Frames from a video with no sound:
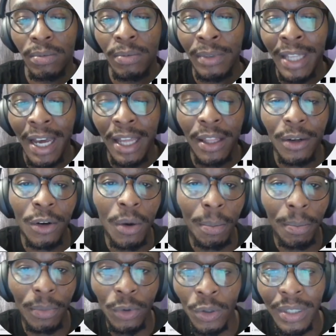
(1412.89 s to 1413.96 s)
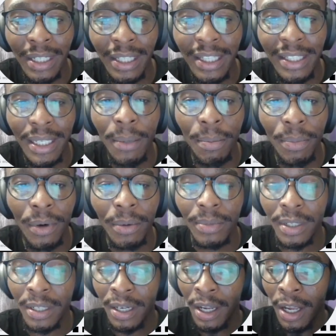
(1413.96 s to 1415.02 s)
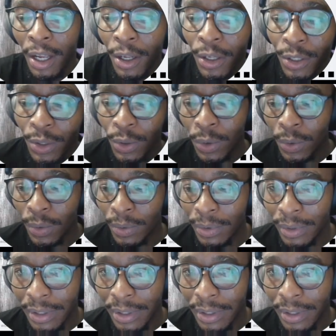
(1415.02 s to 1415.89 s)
the other using the same prompt. So